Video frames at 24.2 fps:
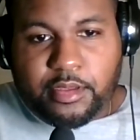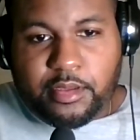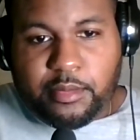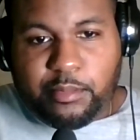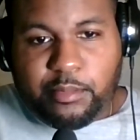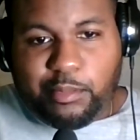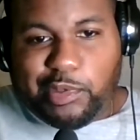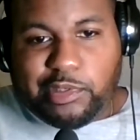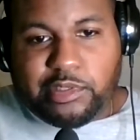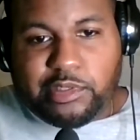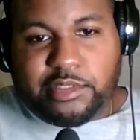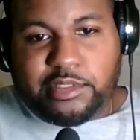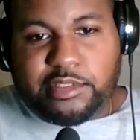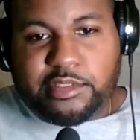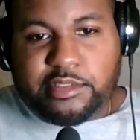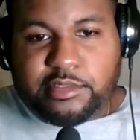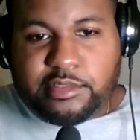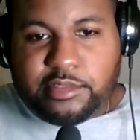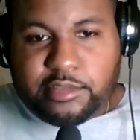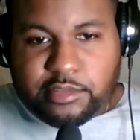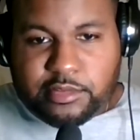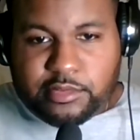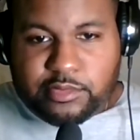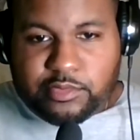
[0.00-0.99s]
But
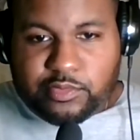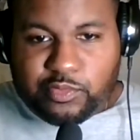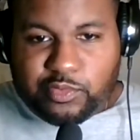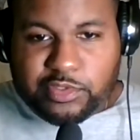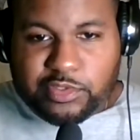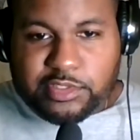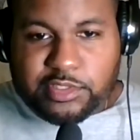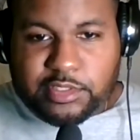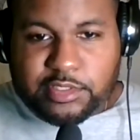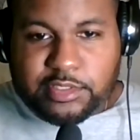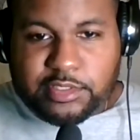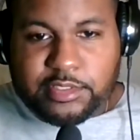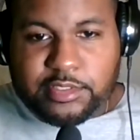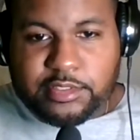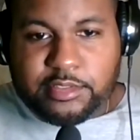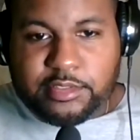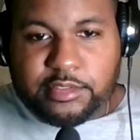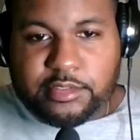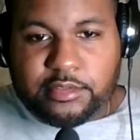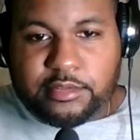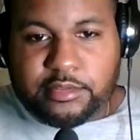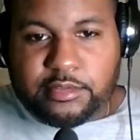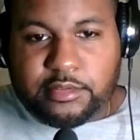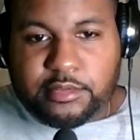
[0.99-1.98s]
this was
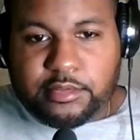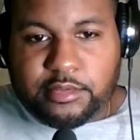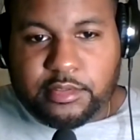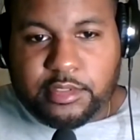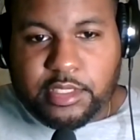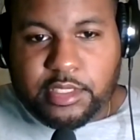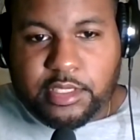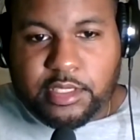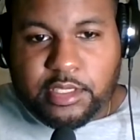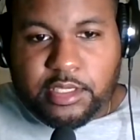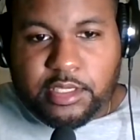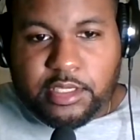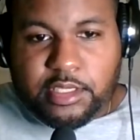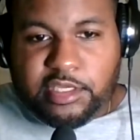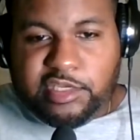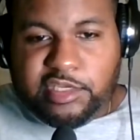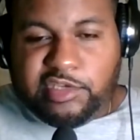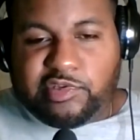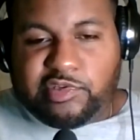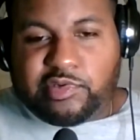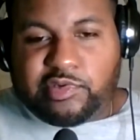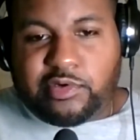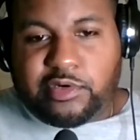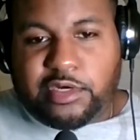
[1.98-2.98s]
until he
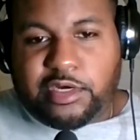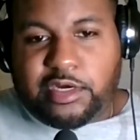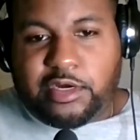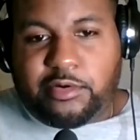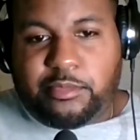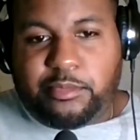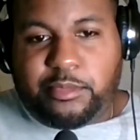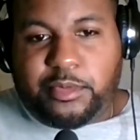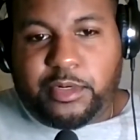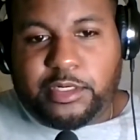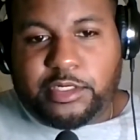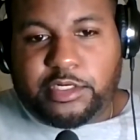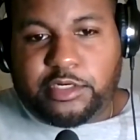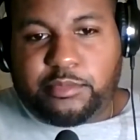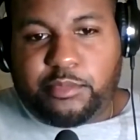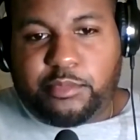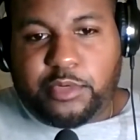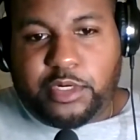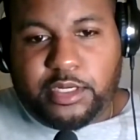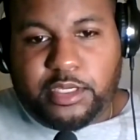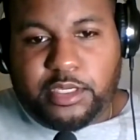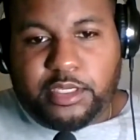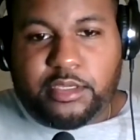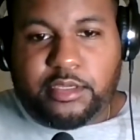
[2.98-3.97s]
saw how much
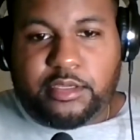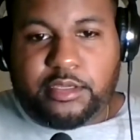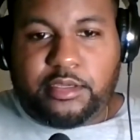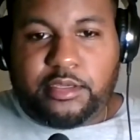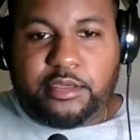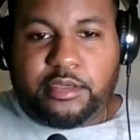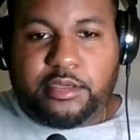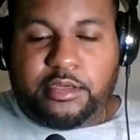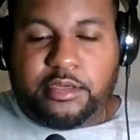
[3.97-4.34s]
money